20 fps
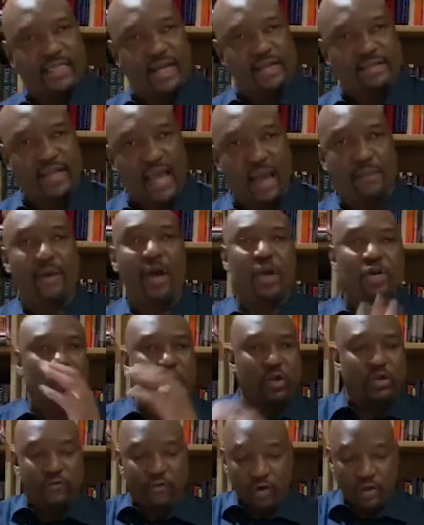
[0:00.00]
at that time.
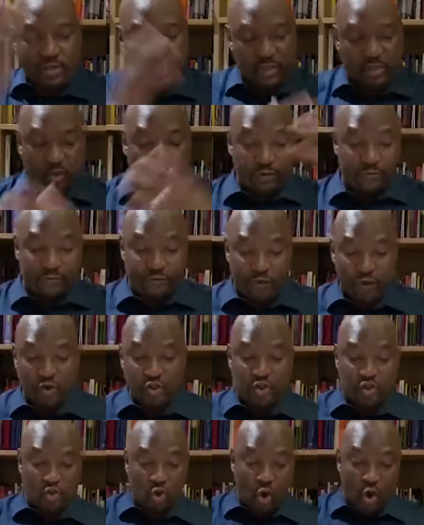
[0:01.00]
So you've got this
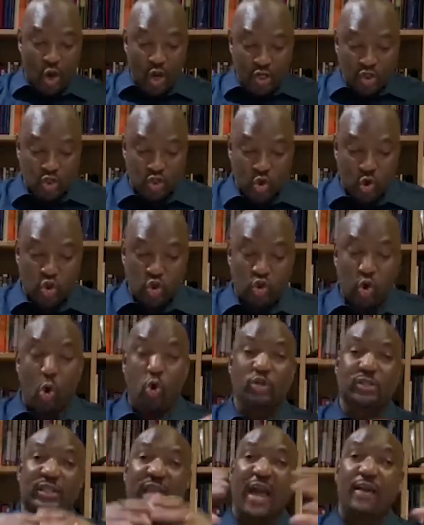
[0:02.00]
confused. So
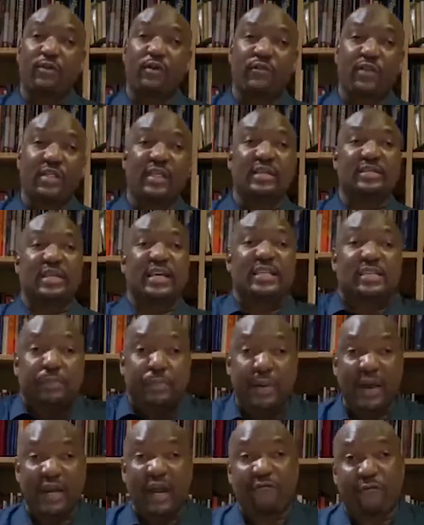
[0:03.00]
those kind of reasons, it's
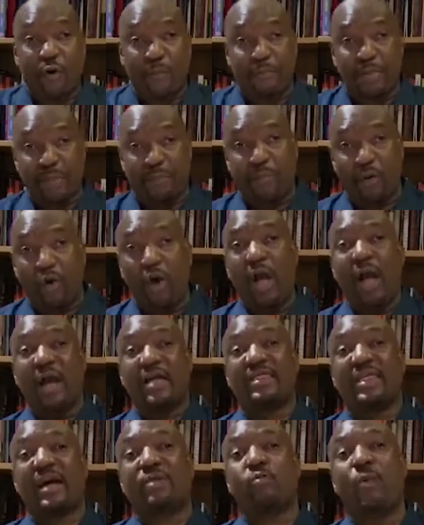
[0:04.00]
better for people
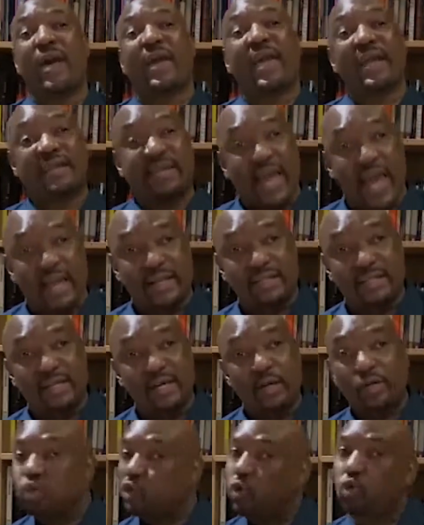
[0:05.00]
that work at night
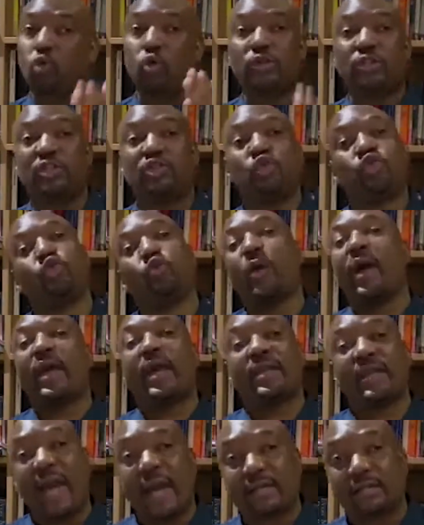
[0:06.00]
to continue to
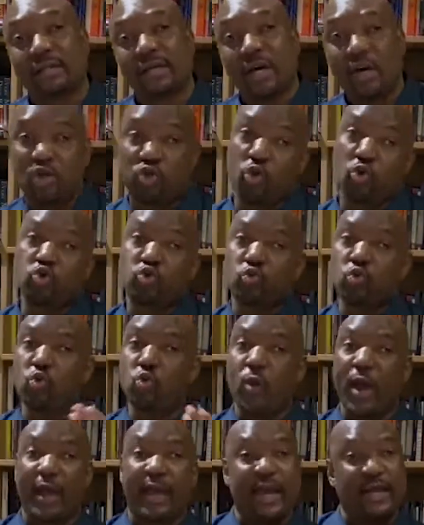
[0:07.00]
work at night. Those
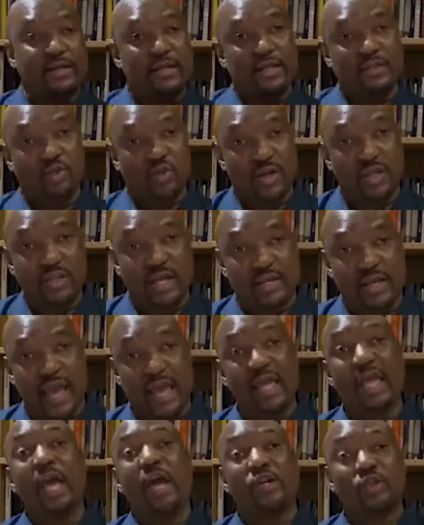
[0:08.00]
who work during the
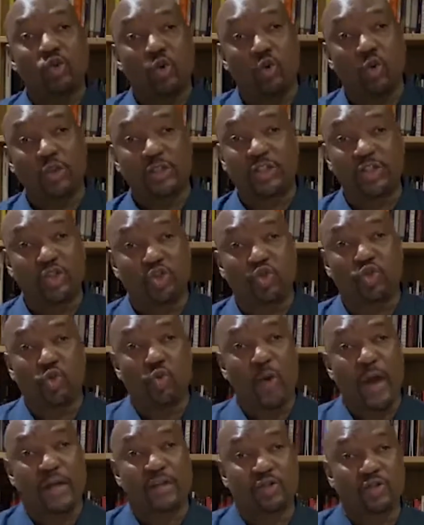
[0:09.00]
day to continue
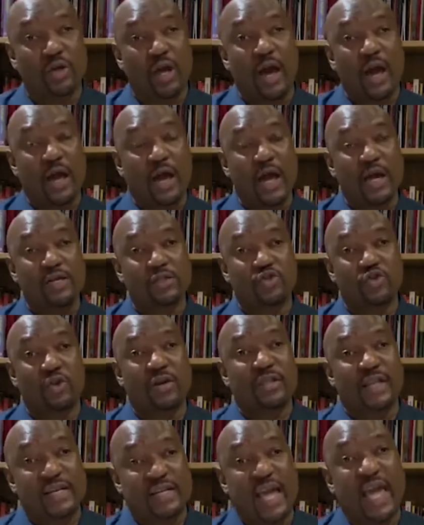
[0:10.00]
to work
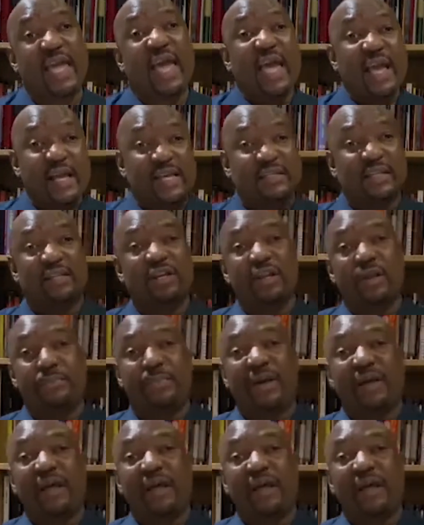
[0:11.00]
during the day. It's actually